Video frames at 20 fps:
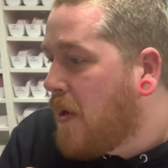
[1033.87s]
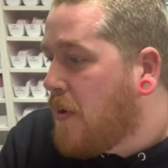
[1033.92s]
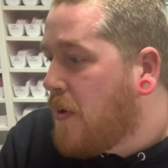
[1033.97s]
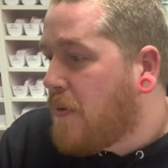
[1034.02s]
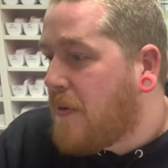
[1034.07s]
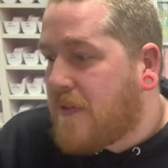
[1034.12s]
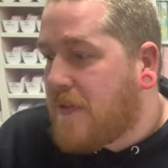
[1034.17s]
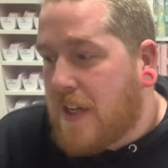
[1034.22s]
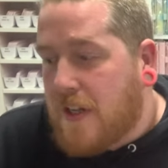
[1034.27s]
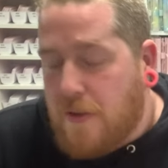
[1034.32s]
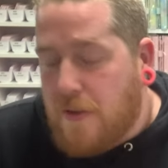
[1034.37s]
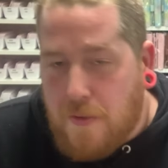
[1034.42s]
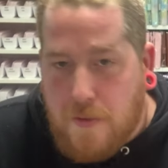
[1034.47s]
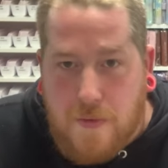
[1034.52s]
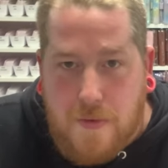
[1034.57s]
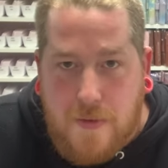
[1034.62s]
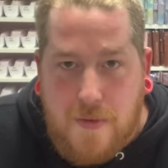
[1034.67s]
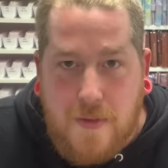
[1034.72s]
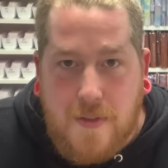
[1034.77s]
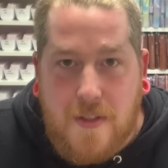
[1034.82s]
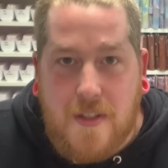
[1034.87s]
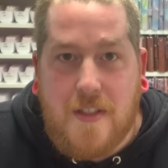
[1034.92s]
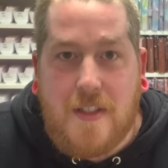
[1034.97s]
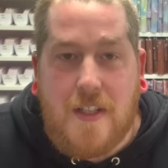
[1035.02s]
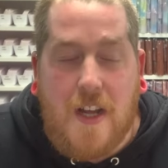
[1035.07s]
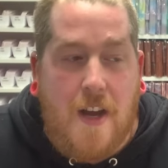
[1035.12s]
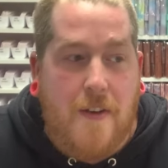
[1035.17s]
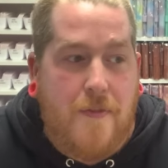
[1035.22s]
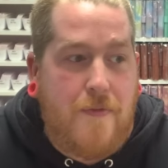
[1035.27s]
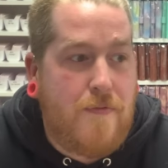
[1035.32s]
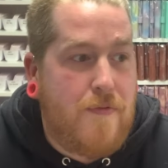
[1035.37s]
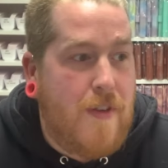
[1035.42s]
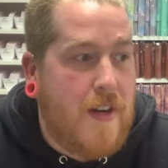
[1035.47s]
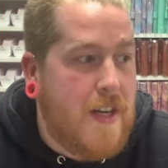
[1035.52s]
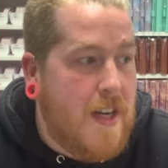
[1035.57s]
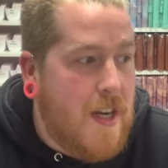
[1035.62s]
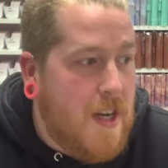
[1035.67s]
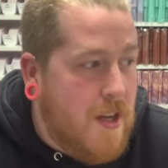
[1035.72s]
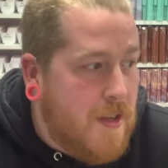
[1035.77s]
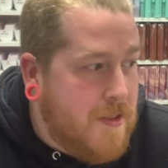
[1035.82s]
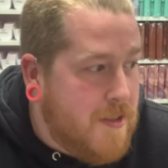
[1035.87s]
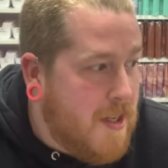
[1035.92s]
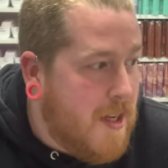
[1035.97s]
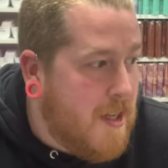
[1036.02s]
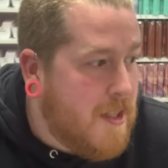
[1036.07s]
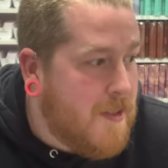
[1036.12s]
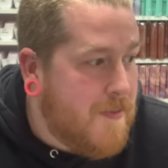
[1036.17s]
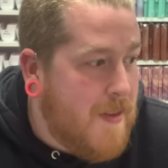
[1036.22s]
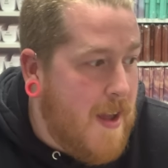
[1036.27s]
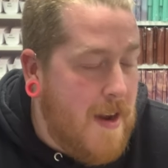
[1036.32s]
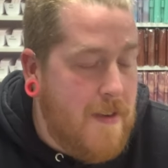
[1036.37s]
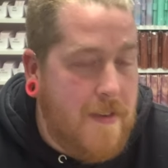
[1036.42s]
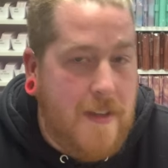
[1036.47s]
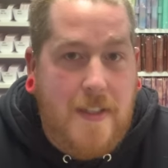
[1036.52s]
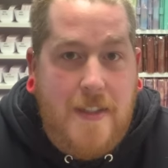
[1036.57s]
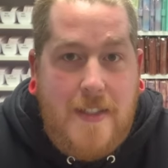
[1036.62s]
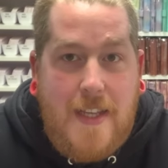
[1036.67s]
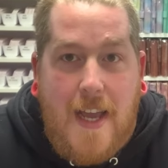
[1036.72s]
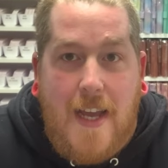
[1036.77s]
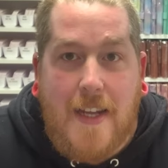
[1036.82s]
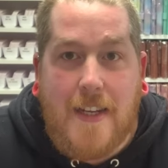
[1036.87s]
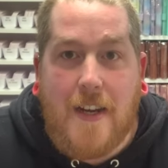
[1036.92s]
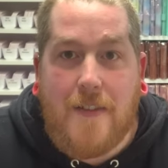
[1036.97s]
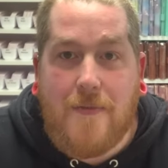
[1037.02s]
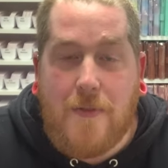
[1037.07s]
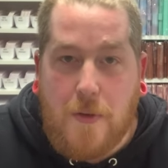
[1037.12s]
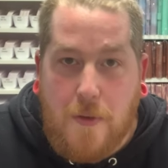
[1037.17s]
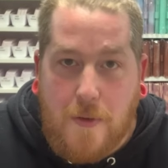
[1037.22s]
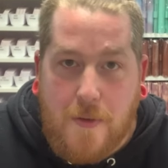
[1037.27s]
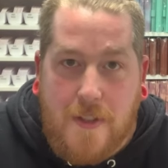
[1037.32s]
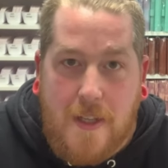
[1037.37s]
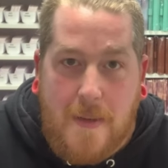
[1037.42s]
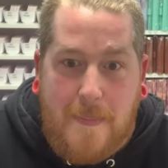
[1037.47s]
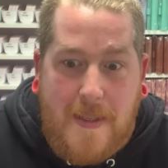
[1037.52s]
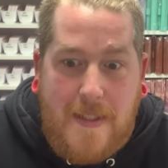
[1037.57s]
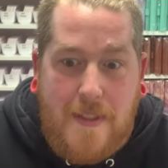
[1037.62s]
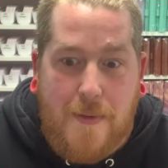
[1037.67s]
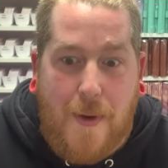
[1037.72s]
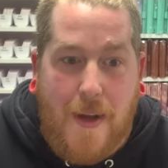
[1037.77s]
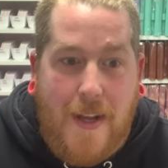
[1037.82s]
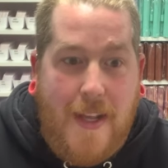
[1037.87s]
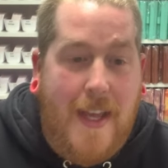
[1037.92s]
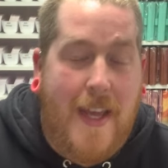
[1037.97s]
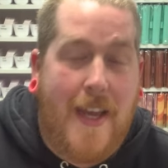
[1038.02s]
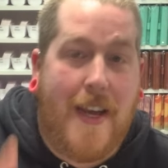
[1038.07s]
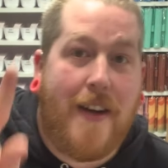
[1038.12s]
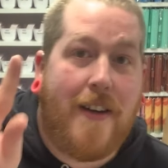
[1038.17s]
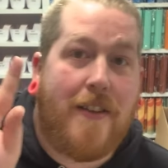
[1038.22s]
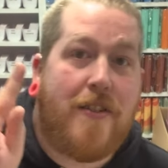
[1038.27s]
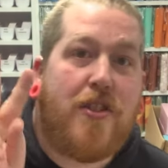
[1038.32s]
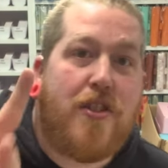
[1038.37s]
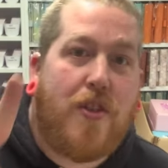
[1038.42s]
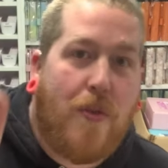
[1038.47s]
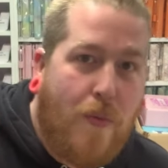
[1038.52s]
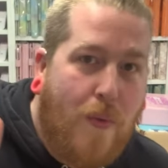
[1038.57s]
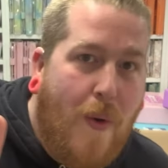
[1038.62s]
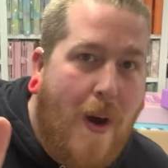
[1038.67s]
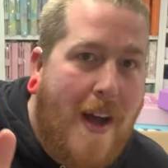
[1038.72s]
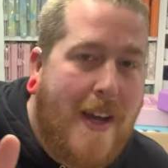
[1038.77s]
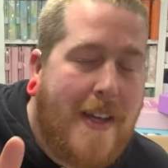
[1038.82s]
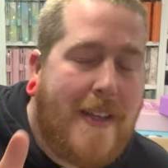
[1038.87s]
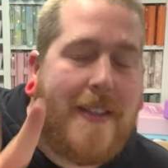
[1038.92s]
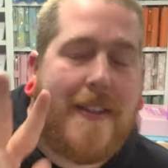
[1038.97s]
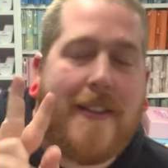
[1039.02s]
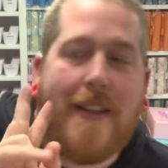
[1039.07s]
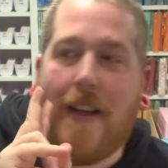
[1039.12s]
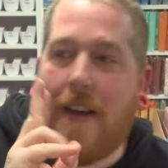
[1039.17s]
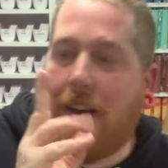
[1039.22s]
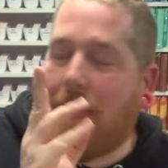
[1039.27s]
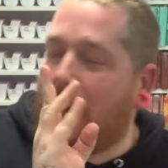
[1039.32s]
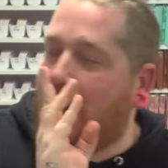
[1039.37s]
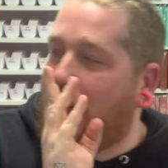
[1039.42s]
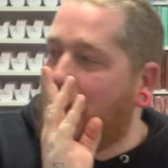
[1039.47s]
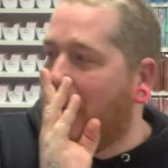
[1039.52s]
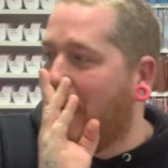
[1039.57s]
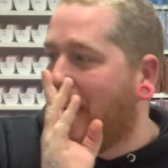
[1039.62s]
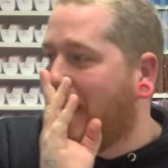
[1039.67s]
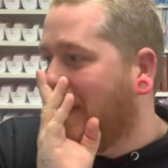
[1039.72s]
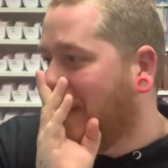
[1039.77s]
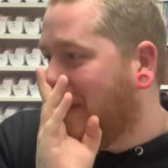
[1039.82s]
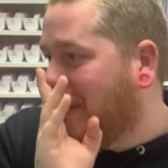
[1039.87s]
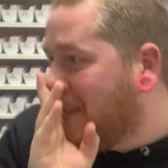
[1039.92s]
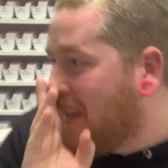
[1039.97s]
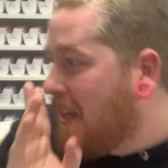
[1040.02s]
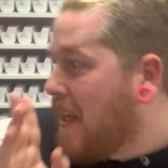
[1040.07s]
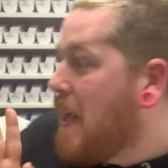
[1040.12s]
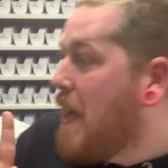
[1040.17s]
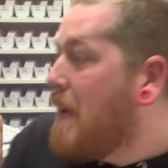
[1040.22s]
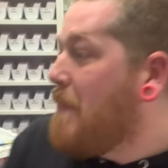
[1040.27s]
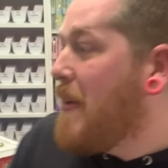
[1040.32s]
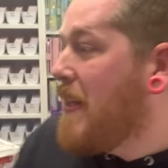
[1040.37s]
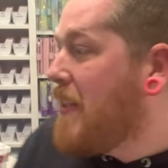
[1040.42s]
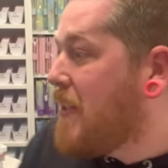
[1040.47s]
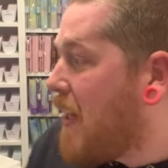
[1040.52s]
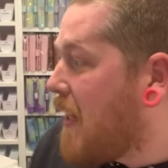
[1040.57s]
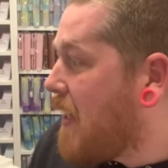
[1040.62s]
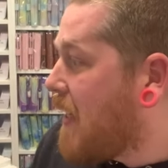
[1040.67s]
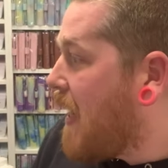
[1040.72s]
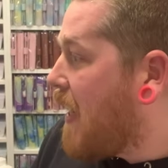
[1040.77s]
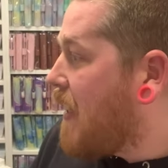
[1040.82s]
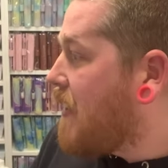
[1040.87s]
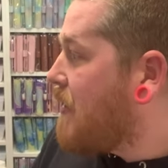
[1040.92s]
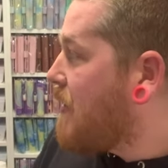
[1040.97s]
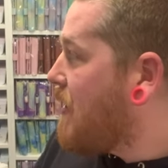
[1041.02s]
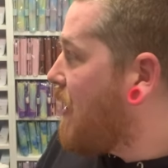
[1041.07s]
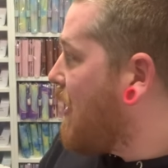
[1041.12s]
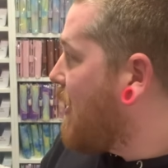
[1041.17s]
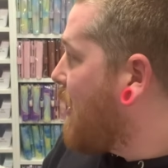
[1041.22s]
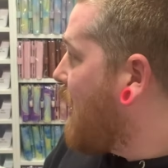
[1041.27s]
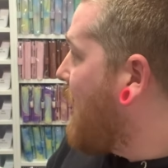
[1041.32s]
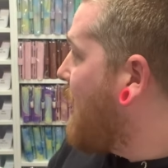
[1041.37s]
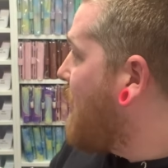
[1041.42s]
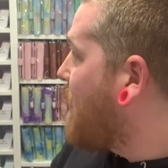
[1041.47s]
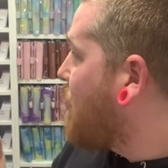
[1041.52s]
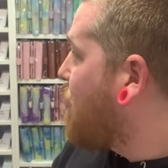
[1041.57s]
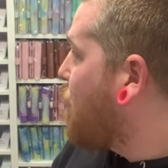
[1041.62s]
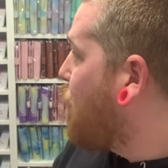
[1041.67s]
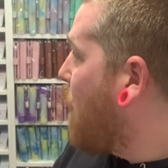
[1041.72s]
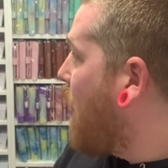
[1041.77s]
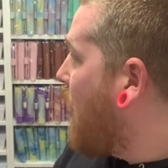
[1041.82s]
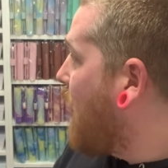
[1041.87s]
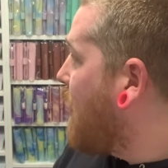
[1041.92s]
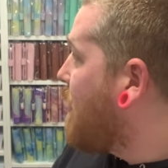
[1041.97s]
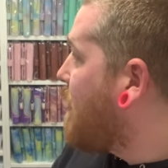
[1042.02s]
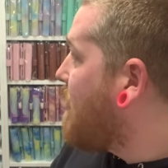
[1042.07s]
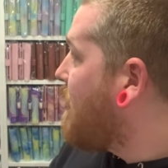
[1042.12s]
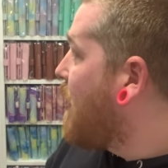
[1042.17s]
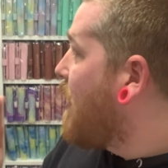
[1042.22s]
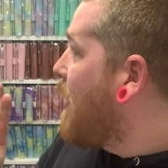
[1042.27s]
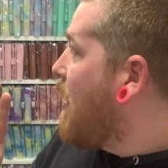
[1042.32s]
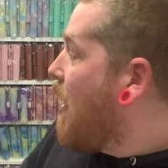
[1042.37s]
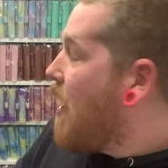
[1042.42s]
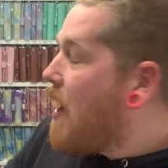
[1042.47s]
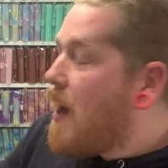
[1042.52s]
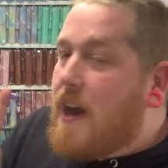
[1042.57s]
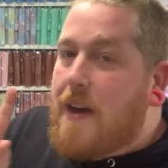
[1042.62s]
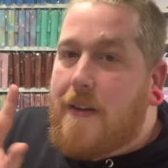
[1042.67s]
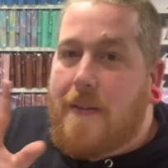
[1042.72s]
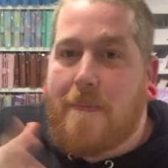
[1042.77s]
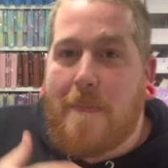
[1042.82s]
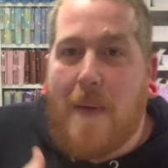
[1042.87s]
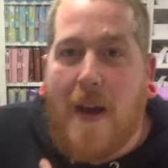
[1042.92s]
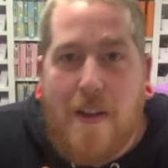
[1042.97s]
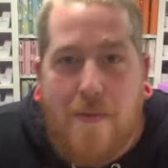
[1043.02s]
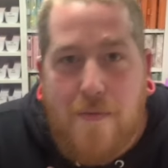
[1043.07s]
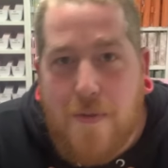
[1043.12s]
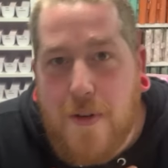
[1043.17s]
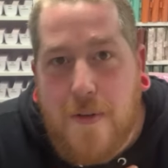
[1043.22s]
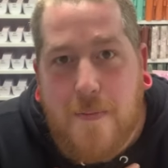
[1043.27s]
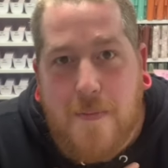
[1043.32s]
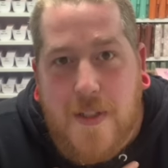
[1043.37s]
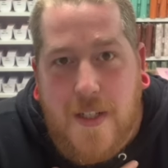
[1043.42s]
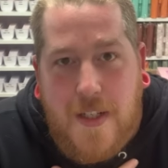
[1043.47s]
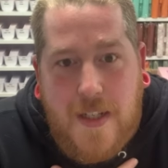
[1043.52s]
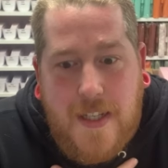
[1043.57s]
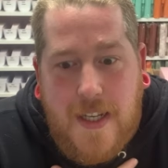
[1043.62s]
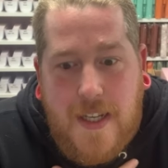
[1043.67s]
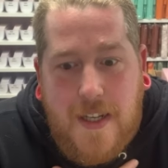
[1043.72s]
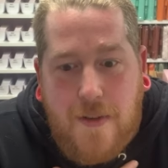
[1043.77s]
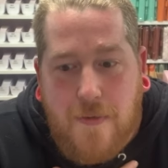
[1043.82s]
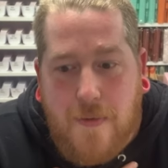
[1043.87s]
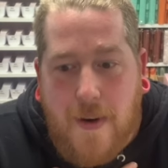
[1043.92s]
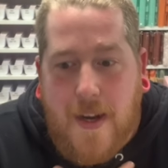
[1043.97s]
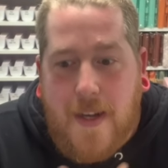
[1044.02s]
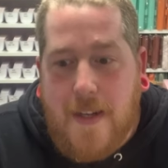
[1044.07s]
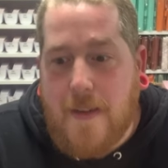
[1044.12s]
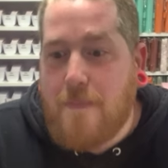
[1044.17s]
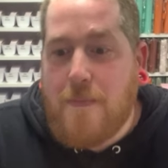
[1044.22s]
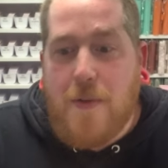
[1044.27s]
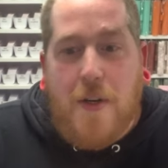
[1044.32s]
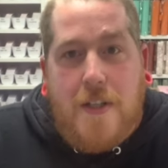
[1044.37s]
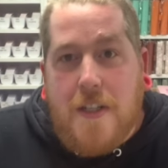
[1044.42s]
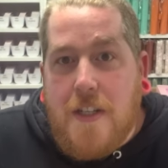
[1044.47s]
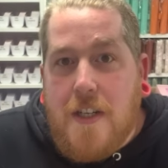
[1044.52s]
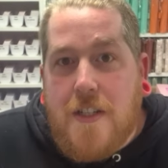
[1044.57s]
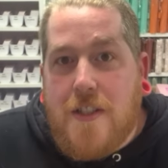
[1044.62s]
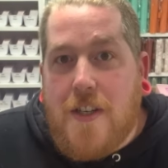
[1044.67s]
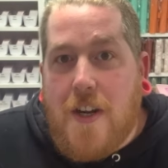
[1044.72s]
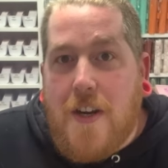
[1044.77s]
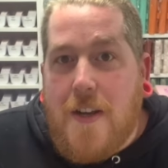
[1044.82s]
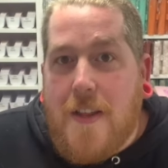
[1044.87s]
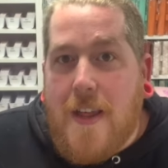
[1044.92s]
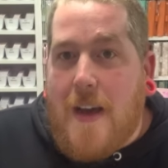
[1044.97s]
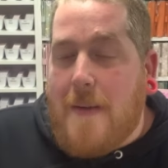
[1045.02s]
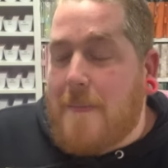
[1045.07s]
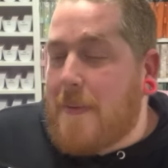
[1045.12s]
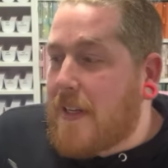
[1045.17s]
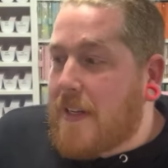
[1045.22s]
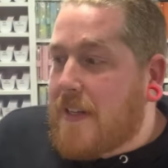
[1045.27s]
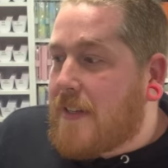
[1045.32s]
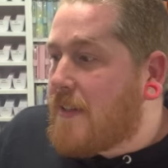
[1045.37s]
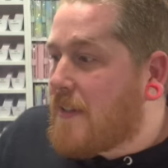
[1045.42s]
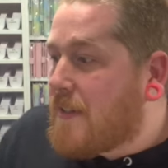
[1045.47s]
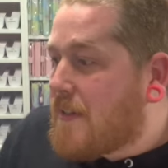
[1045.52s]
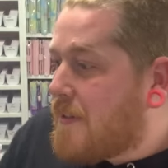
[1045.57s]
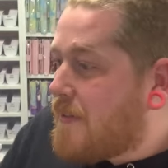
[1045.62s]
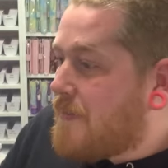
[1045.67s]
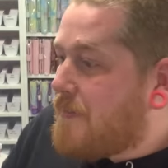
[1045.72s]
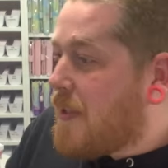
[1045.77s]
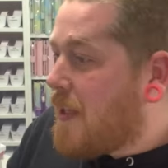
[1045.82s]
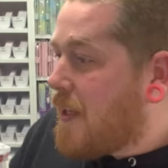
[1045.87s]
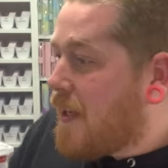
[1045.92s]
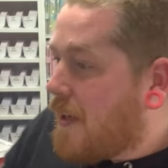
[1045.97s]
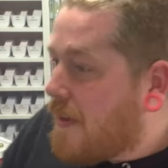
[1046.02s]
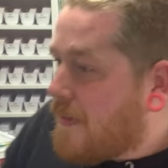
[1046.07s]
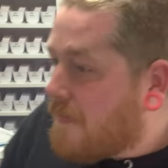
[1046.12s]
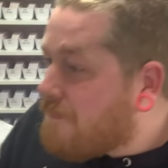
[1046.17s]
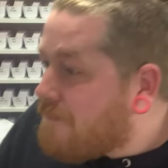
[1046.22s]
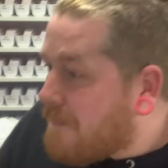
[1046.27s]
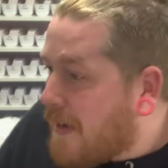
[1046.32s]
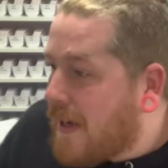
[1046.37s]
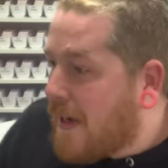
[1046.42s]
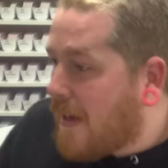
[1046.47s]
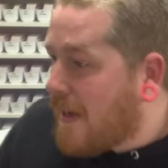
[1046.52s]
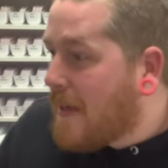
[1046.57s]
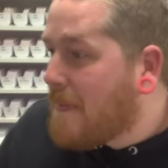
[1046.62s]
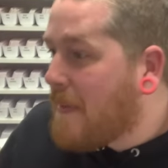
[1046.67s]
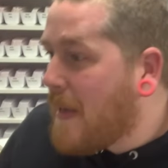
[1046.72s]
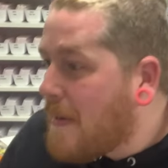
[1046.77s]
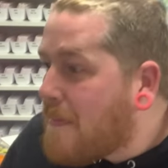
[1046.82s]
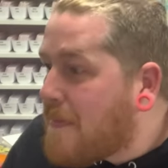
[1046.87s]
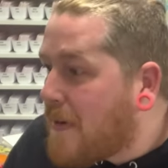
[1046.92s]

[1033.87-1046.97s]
We've done all sorts of stuff, run loads and loads of errands, and have also been to IKEA twice. Oh my god, been to IKEA twice. My room's looking great. I'm not going to show you that because, you know, I like a bit of